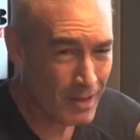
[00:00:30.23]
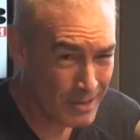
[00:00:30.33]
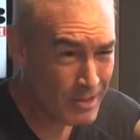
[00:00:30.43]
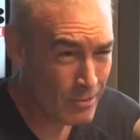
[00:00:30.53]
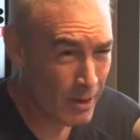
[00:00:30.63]

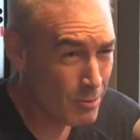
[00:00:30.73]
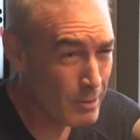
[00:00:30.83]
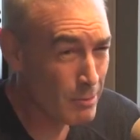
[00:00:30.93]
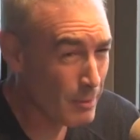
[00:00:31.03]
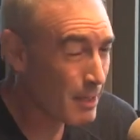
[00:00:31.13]
I did
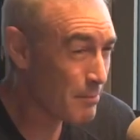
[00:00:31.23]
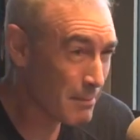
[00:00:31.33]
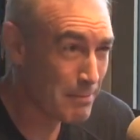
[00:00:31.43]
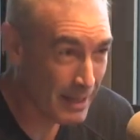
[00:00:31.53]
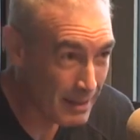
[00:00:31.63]
struggle with the weight a
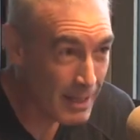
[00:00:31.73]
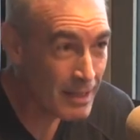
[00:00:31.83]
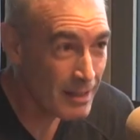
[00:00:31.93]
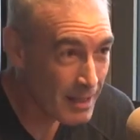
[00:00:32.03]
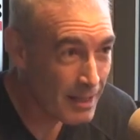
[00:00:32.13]
bit back
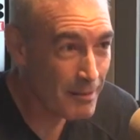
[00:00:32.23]
then,